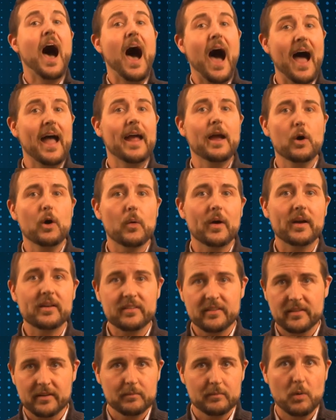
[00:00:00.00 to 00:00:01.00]

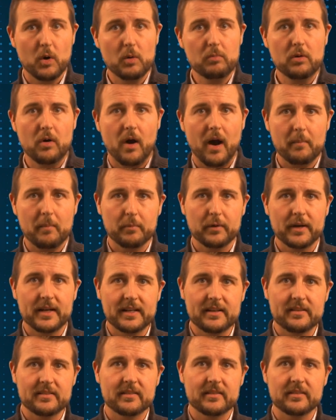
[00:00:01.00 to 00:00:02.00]
iOS, their mobile
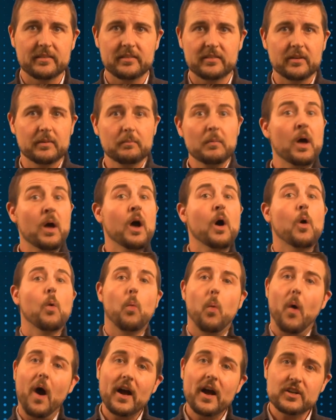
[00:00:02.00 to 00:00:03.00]
operating system,
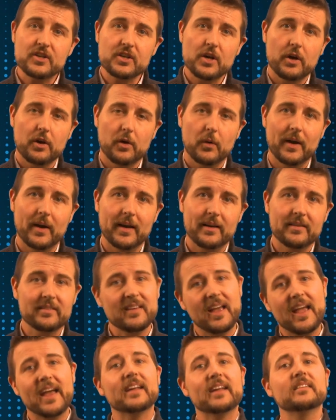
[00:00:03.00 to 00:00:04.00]

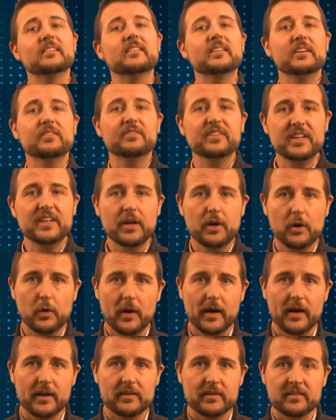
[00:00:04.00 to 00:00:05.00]
watchOS, and
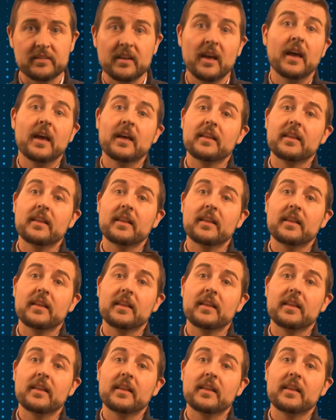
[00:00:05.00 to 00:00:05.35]
tvOS.